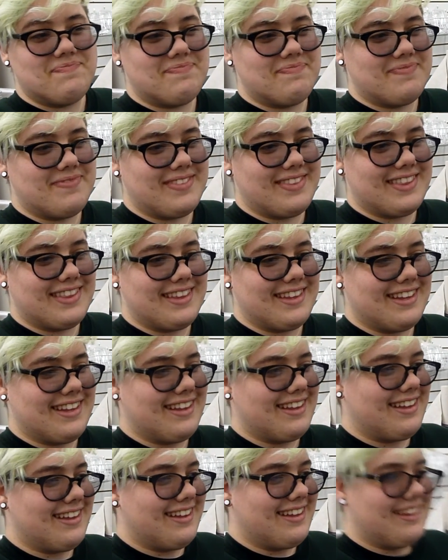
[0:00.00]
be coming back.
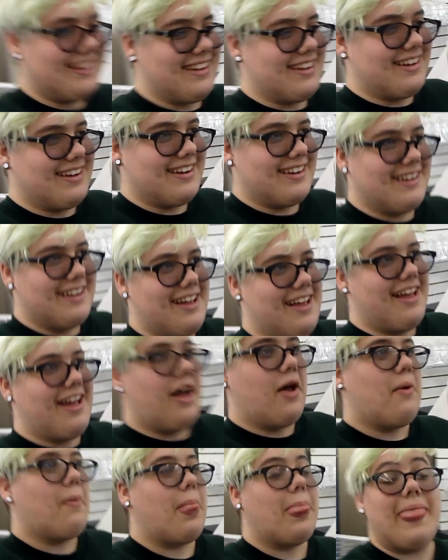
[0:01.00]

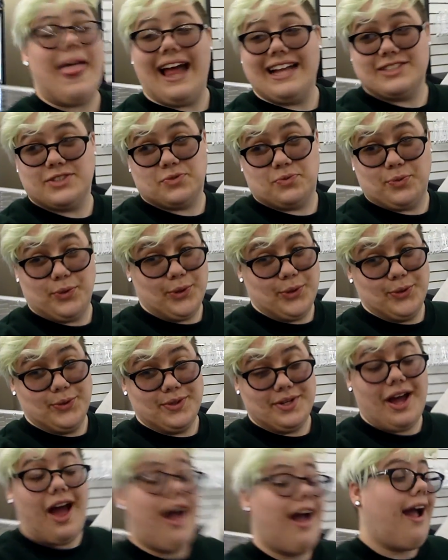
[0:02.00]
That's
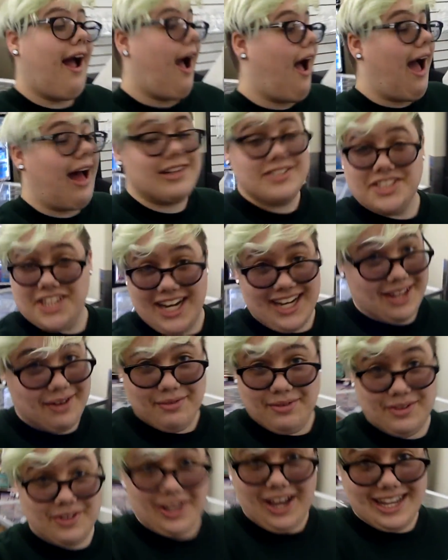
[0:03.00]
rude. I'll check in
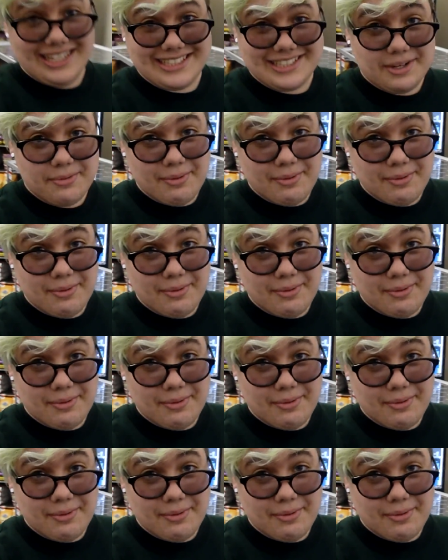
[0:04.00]
with you guys in a